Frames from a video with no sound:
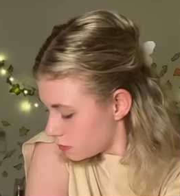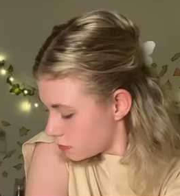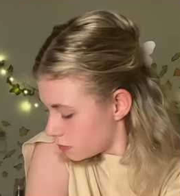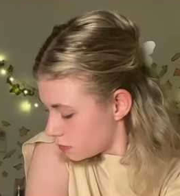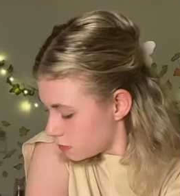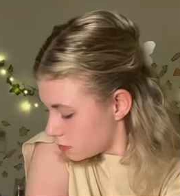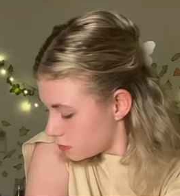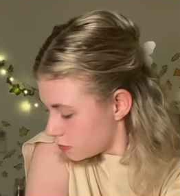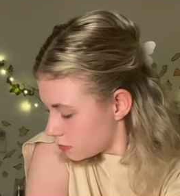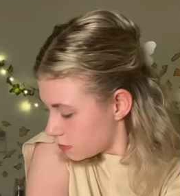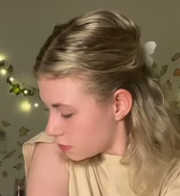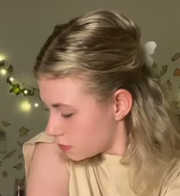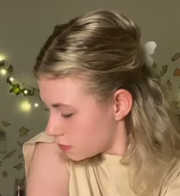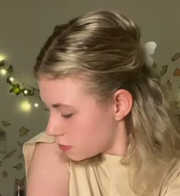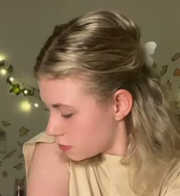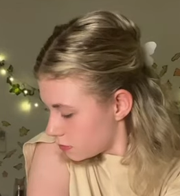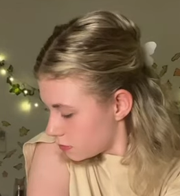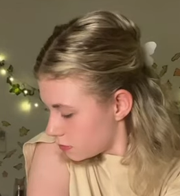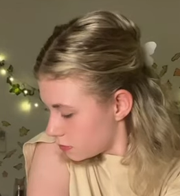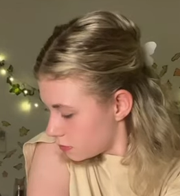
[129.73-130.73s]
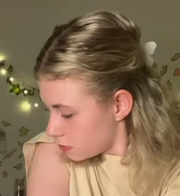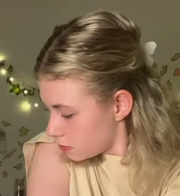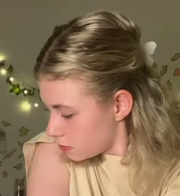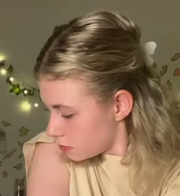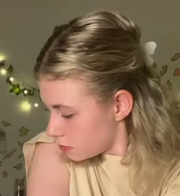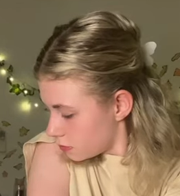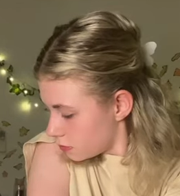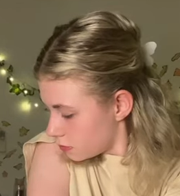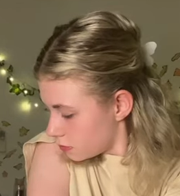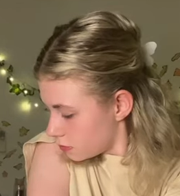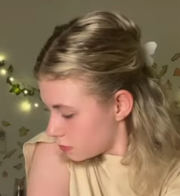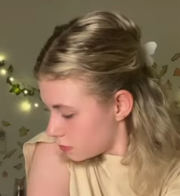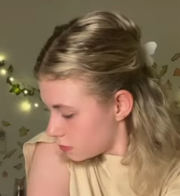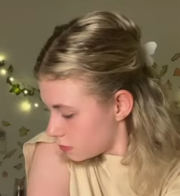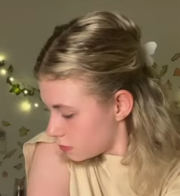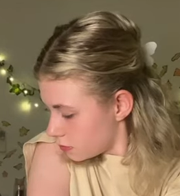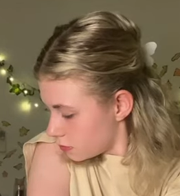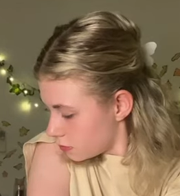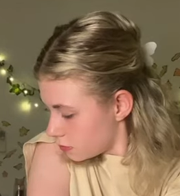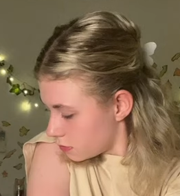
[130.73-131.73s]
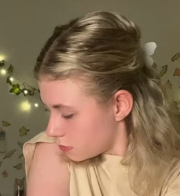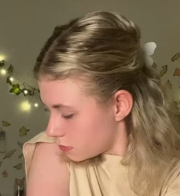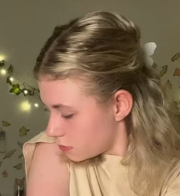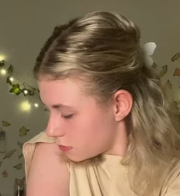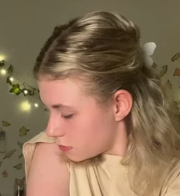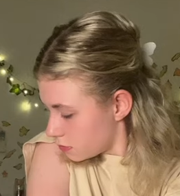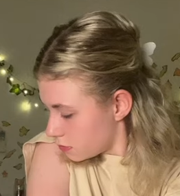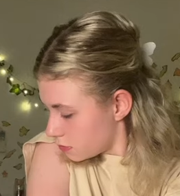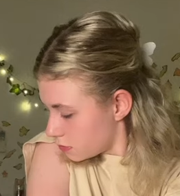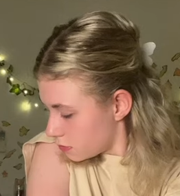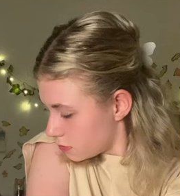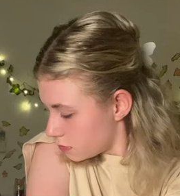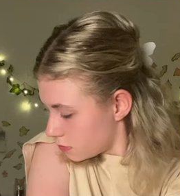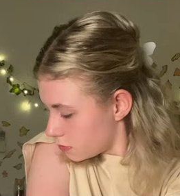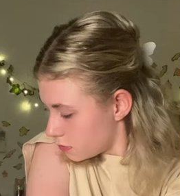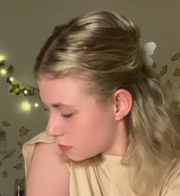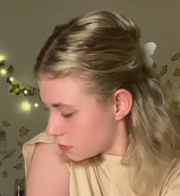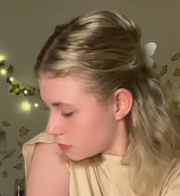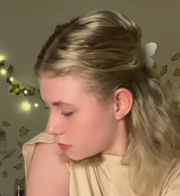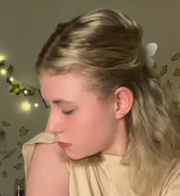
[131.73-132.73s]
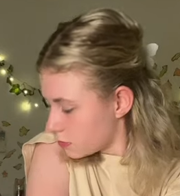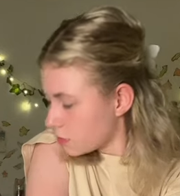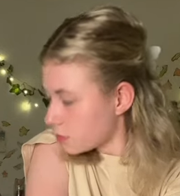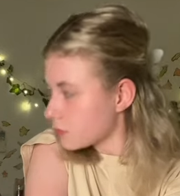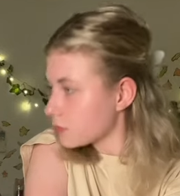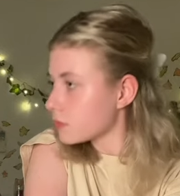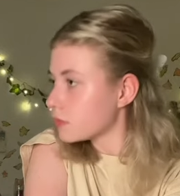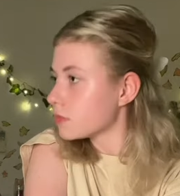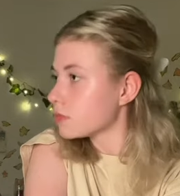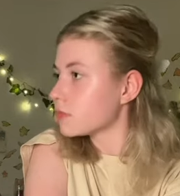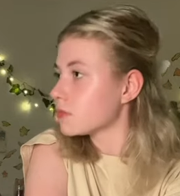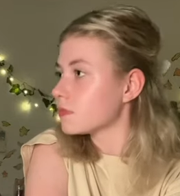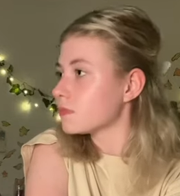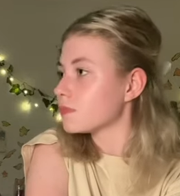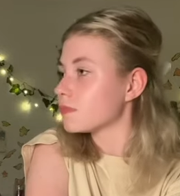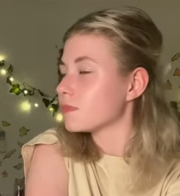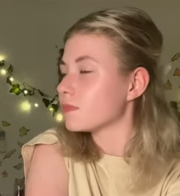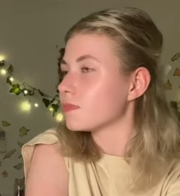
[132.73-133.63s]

Nobody speaks.